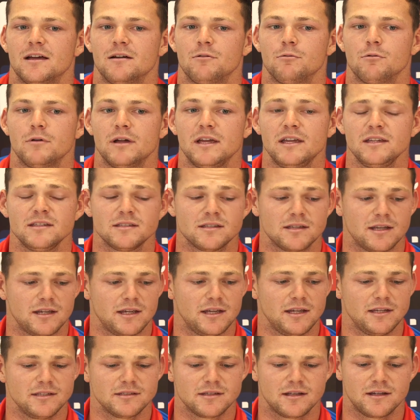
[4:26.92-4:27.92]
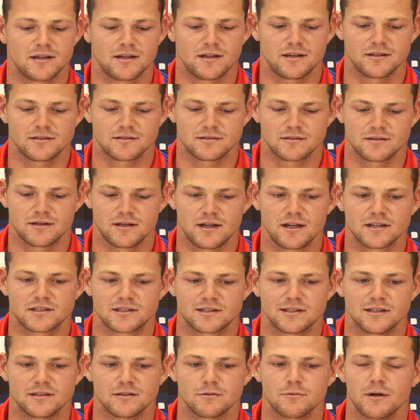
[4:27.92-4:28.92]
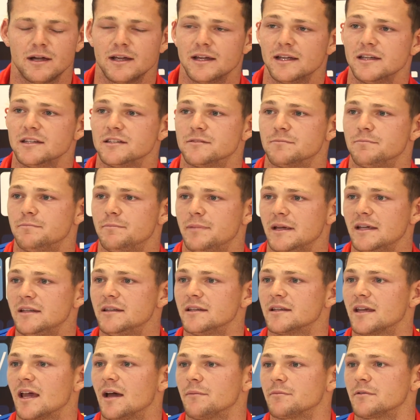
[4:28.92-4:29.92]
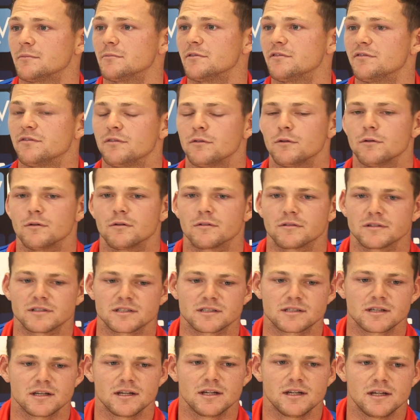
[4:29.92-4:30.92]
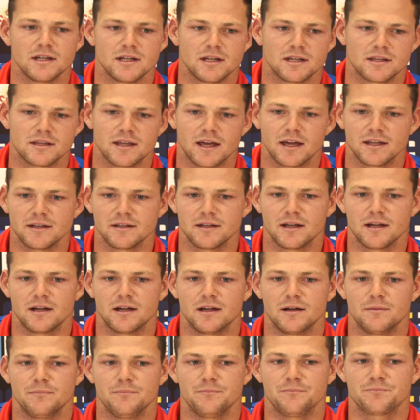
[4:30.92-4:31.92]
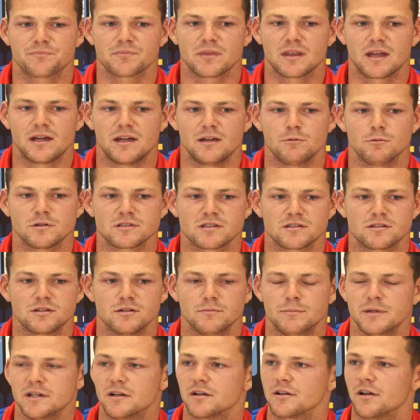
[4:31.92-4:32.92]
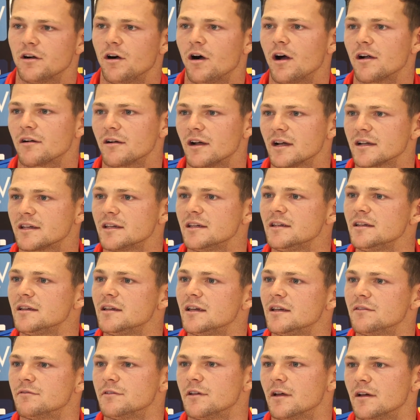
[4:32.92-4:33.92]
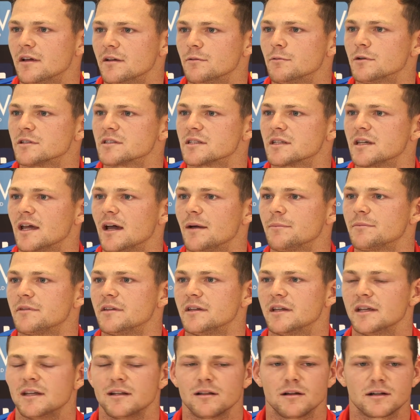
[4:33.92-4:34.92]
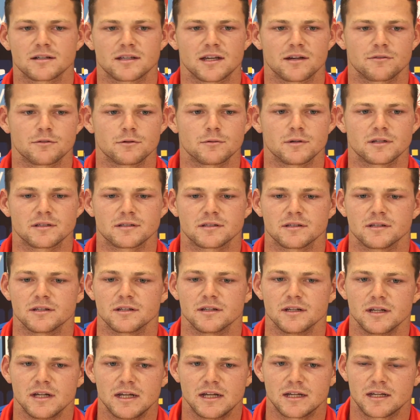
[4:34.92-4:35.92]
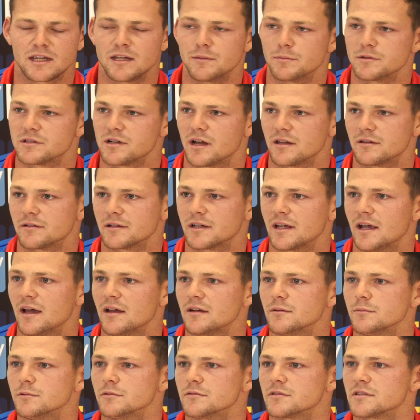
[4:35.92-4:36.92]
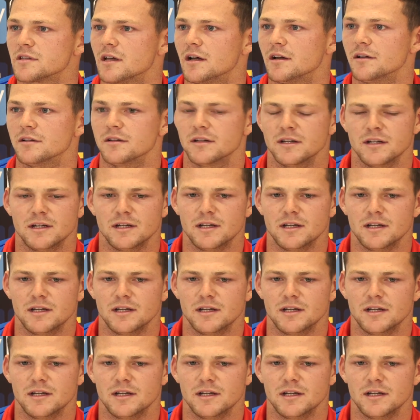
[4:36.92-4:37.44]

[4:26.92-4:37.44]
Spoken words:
Well, he's actually, the way he's been the captain before is that he wasn't too big on a hierarchy. Even though he was a captain, he liked everyone to keep each other accountable. So